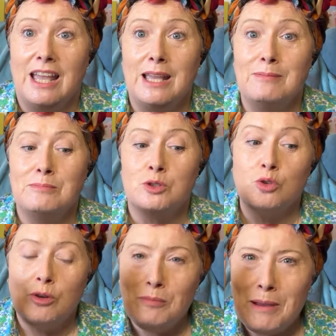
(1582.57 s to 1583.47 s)

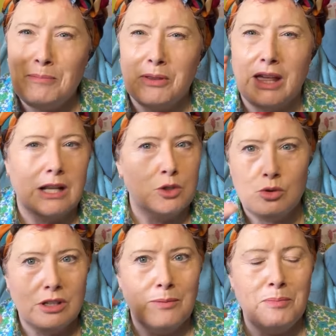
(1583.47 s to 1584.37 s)
So remember
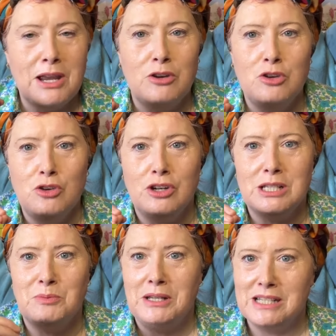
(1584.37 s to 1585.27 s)
that. Don't compare
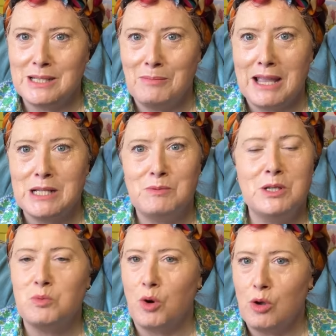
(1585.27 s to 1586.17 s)
your experience to my
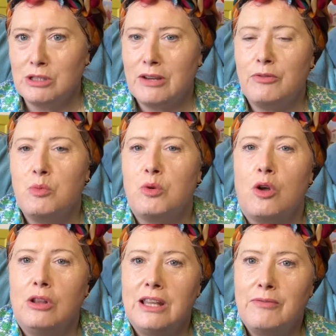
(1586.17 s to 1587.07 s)
experience. We're all
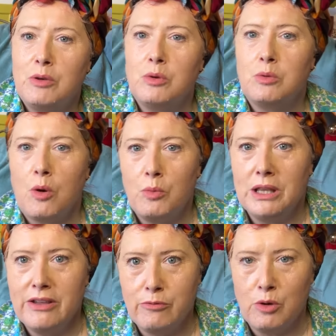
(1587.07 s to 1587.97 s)
different. We're all living with
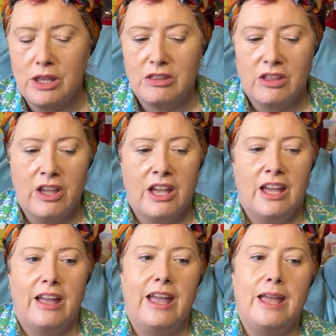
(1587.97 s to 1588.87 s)
what we live with,
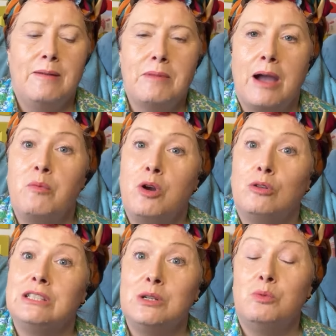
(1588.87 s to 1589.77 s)

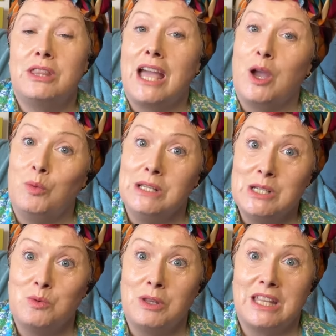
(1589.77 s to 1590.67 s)
and we all deal with it
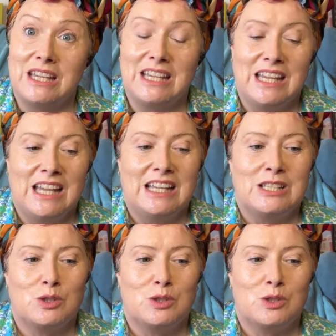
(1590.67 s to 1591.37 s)
how we deal with it.